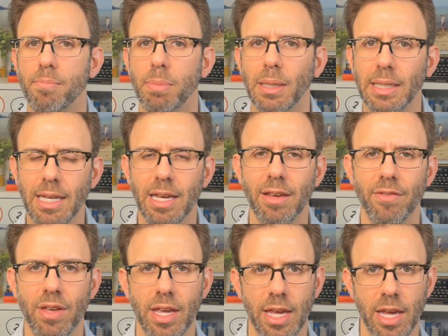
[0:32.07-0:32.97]

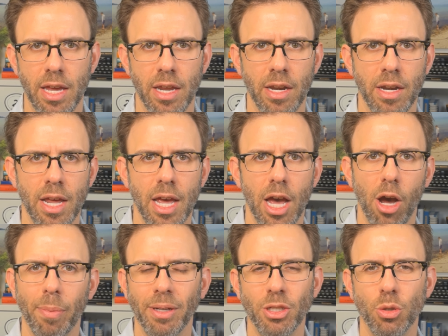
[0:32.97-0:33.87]
believe in
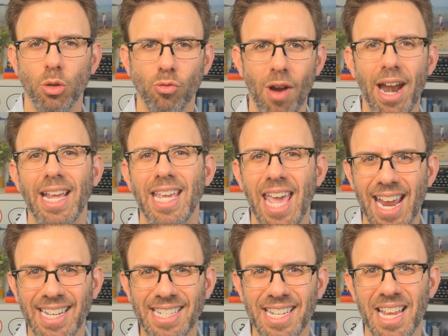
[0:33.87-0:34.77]
helping to
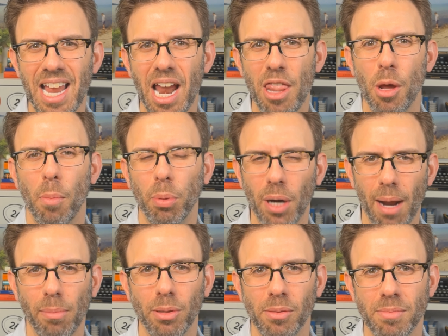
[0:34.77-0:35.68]
eradicate the
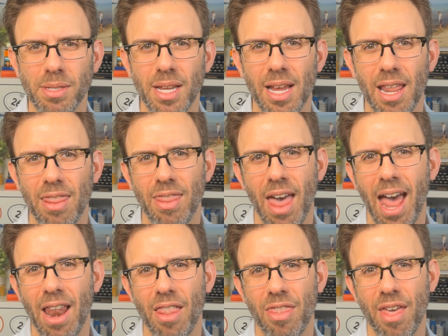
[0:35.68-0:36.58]
problems
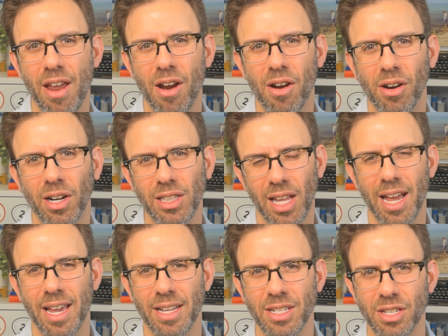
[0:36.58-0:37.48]
that their
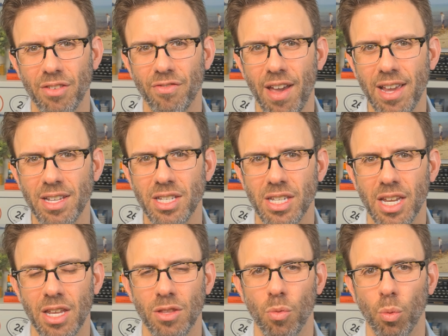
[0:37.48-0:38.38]
clients face
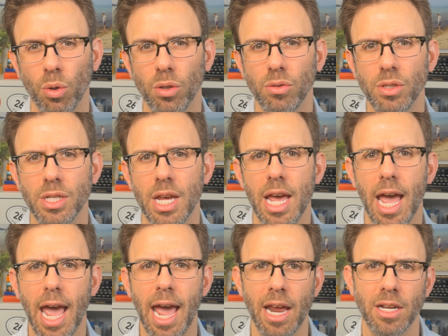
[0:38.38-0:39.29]
in the world,
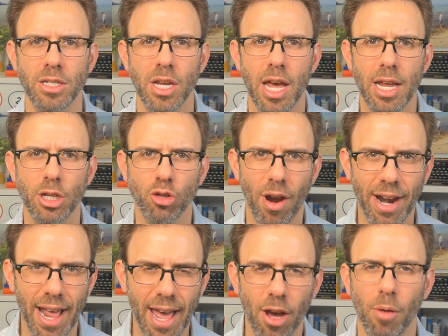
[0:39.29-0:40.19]
and try
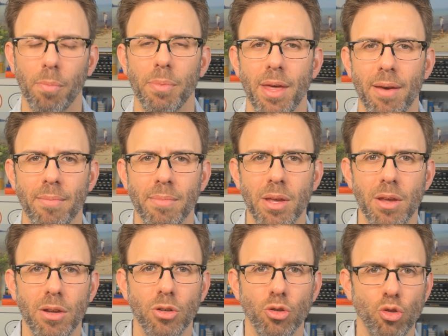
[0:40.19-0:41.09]
to help them
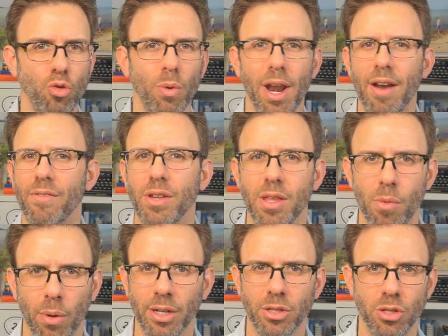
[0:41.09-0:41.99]
do whatever they
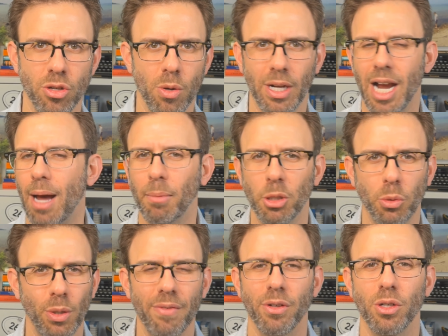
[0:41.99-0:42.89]
want to do, accomplish
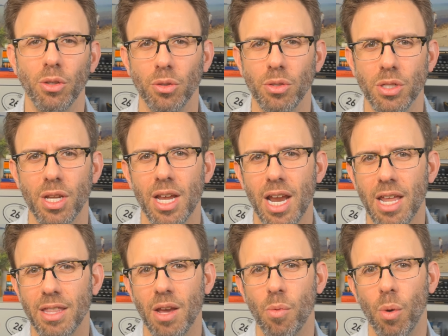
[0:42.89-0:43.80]
whatever goals
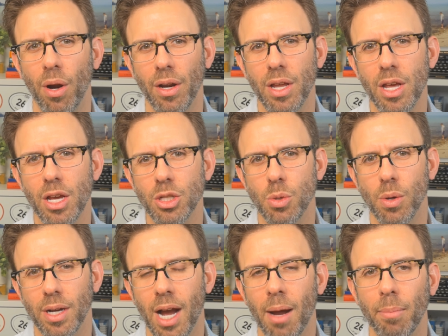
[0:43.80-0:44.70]
they want to
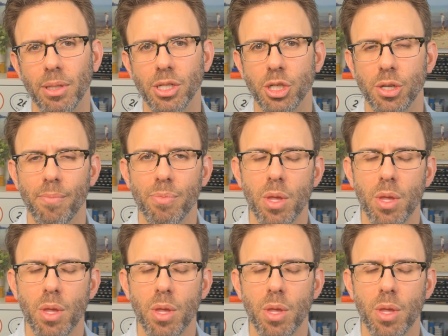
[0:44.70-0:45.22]
accomplish.